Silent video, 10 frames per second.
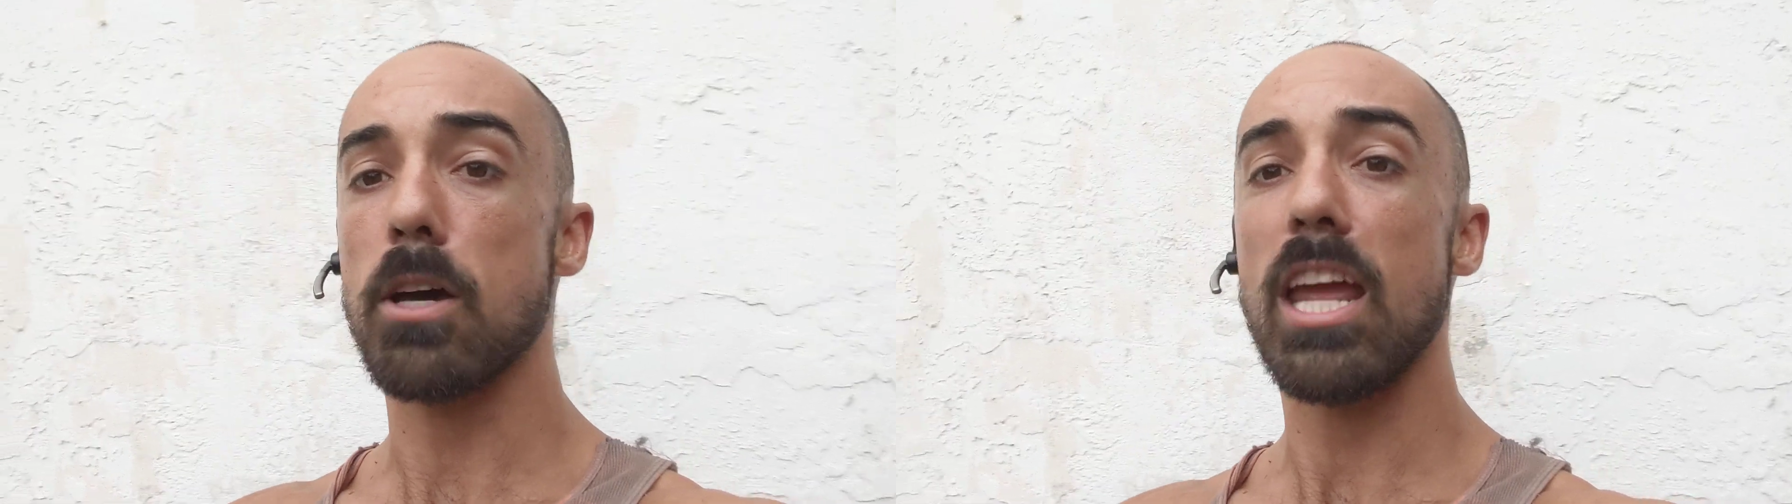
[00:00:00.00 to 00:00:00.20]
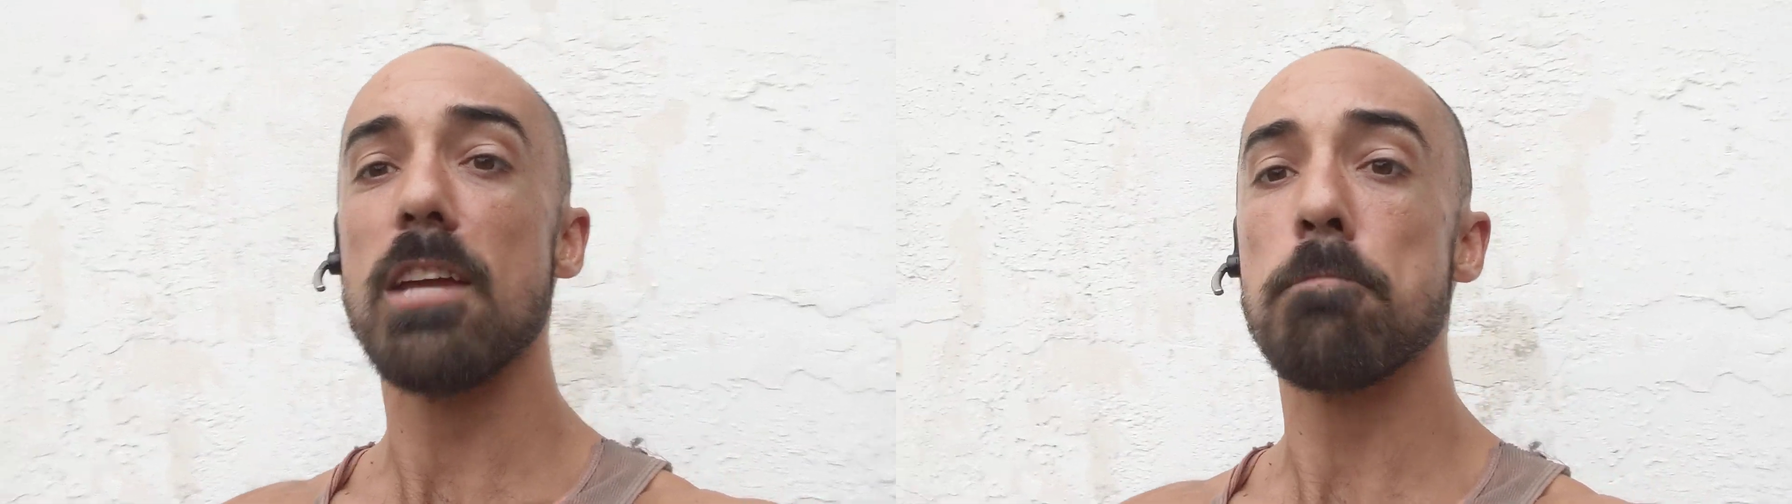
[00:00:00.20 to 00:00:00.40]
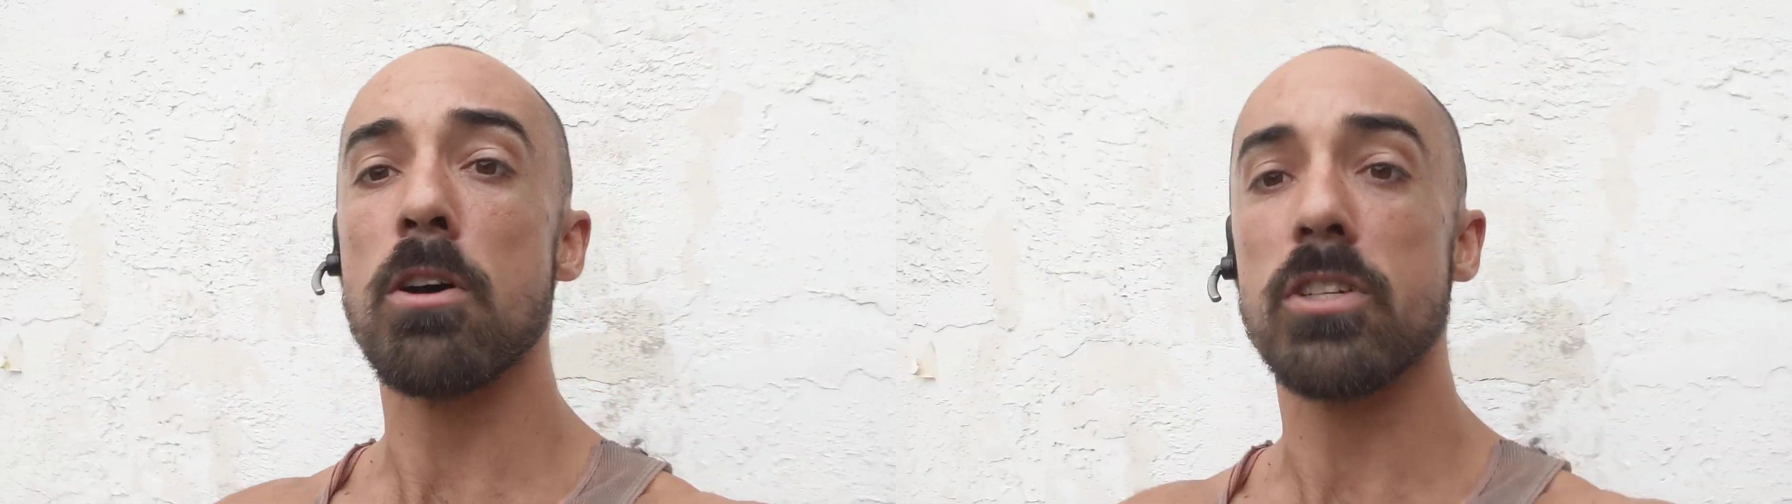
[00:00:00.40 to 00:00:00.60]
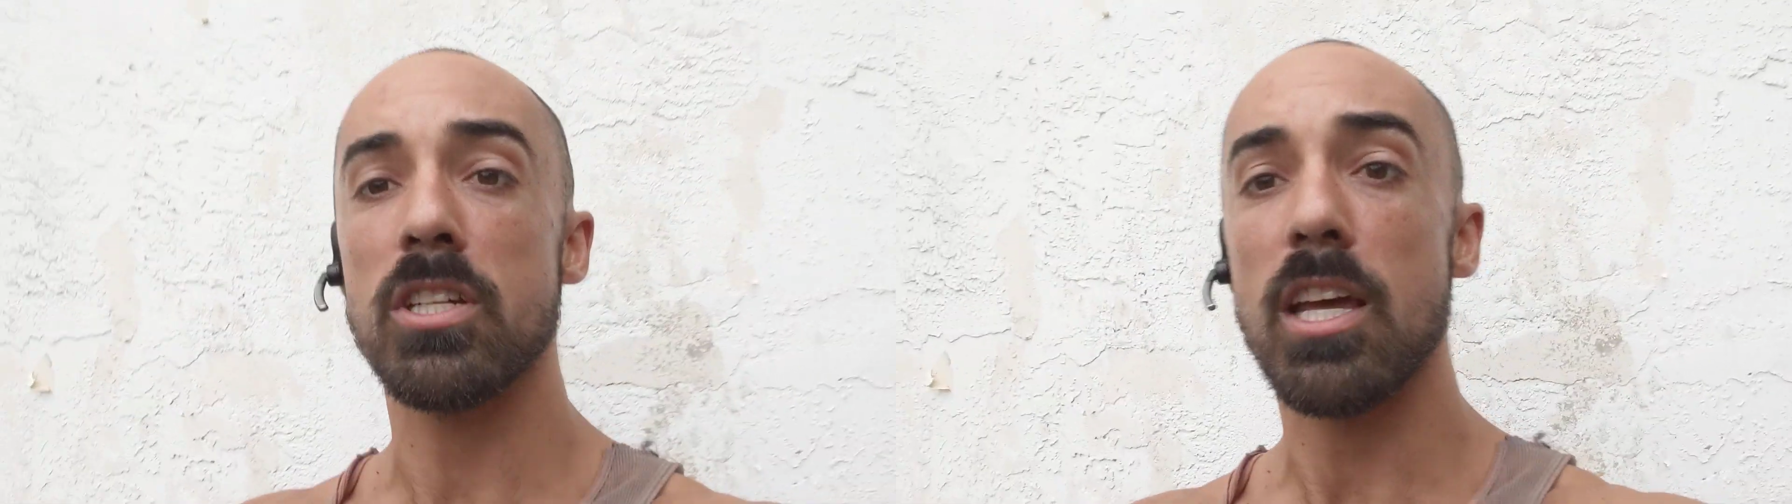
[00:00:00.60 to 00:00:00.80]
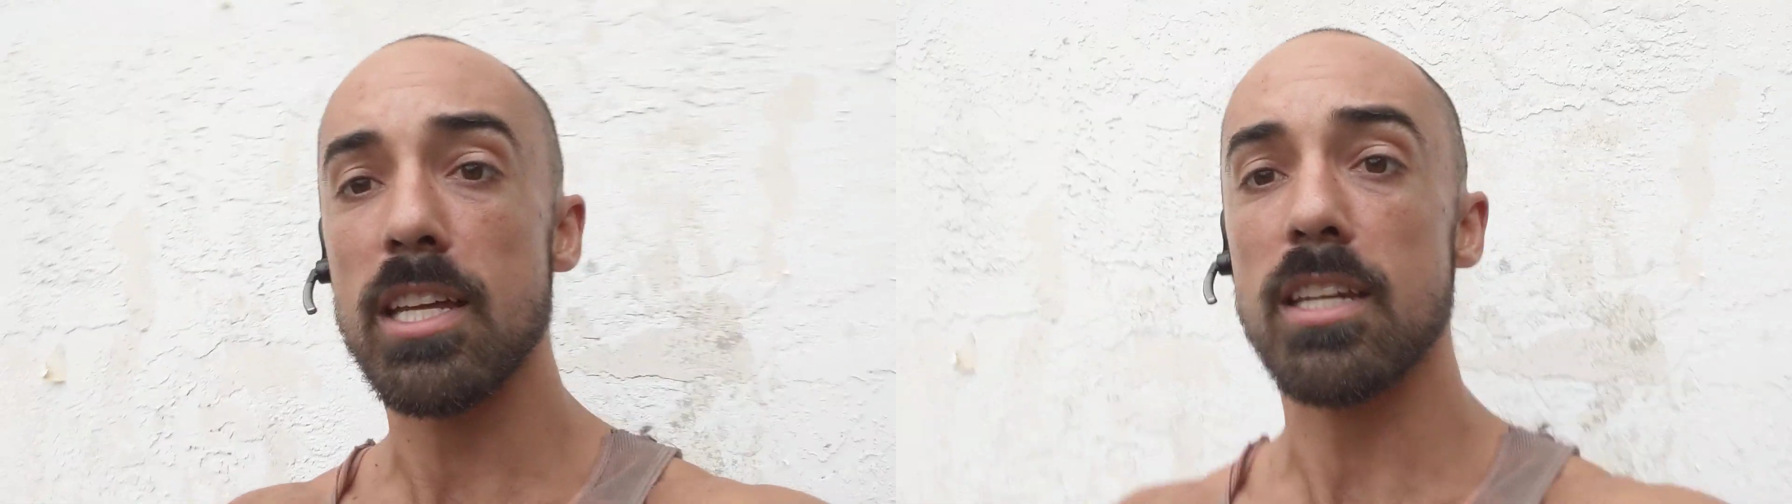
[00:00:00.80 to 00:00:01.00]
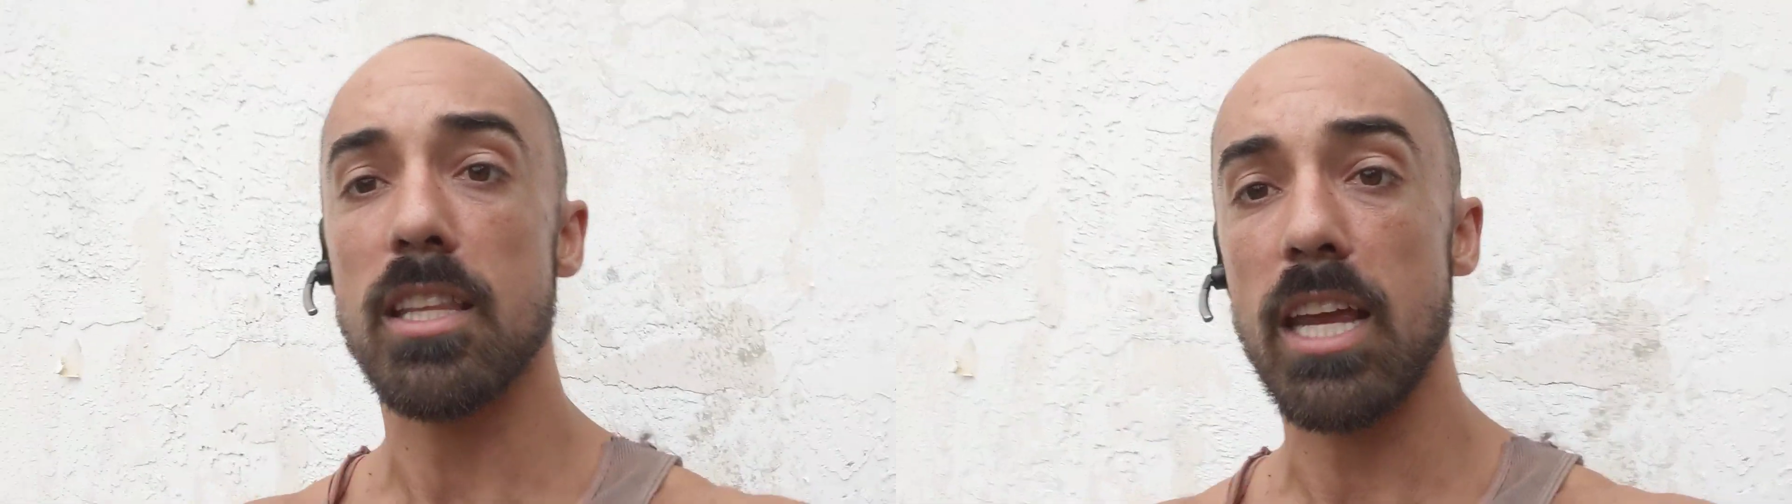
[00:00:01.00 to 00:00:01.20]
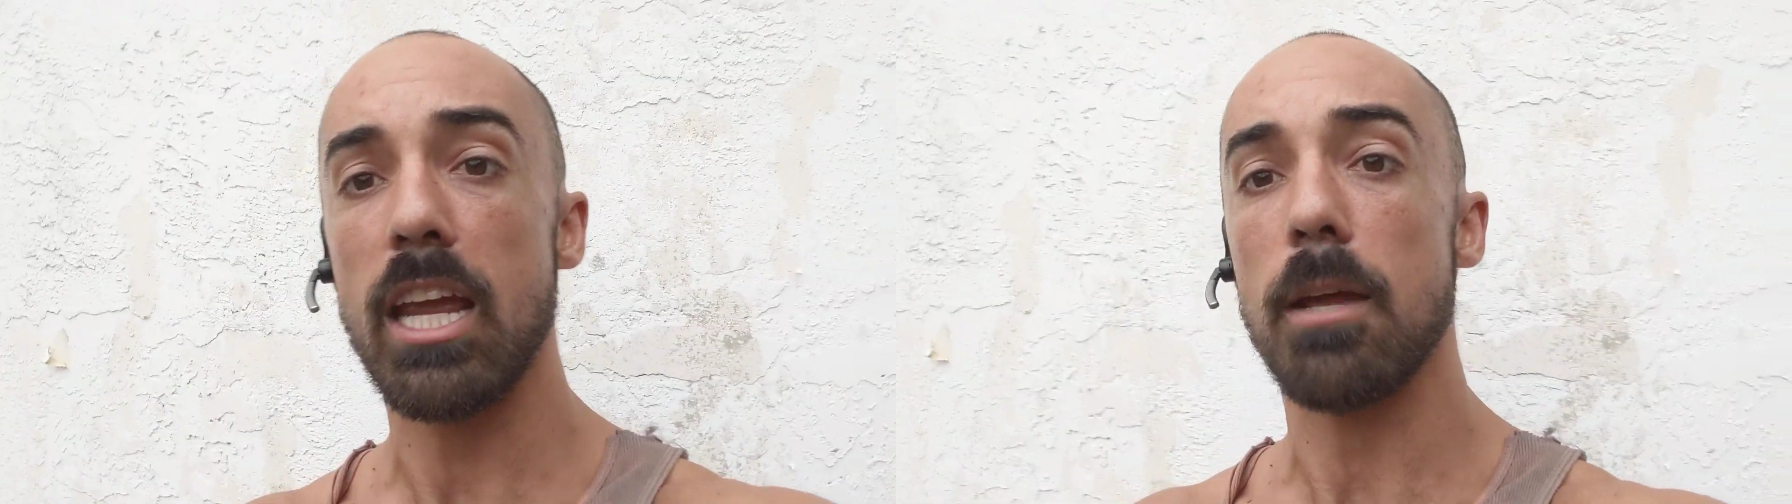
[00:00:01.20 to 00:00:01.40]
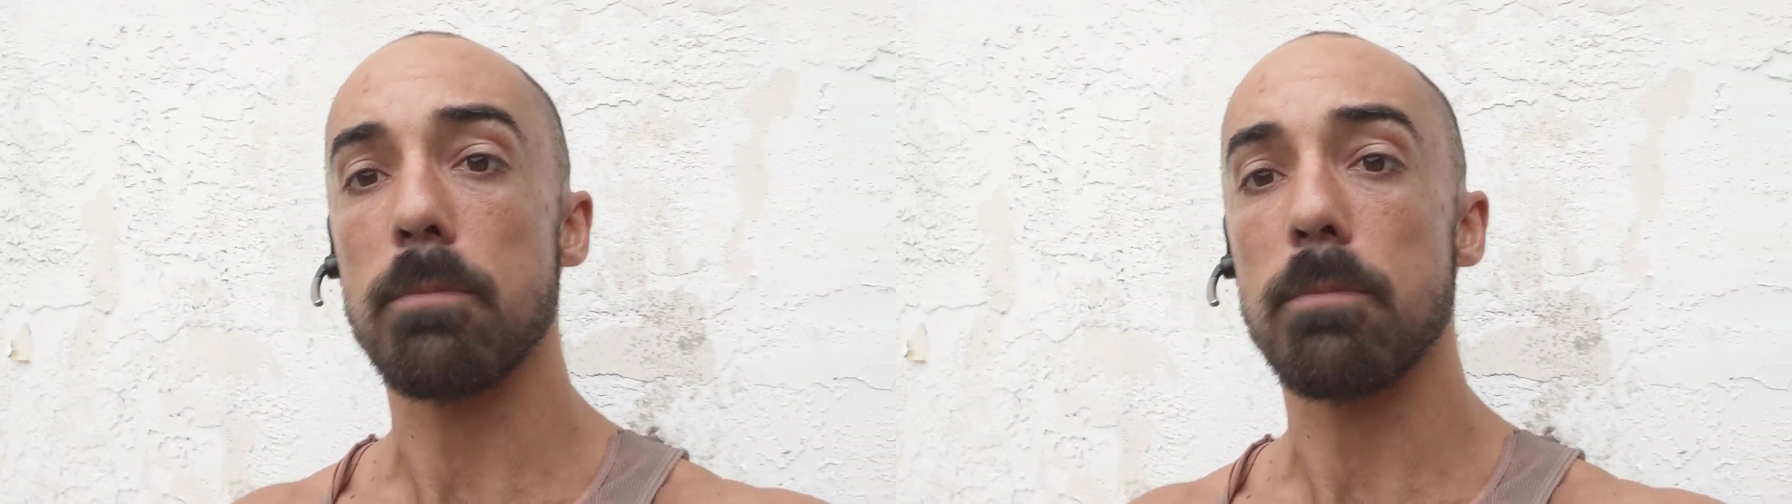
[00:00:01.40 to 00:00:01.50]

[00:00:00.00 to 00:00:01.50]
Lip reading: about 8 months into the game.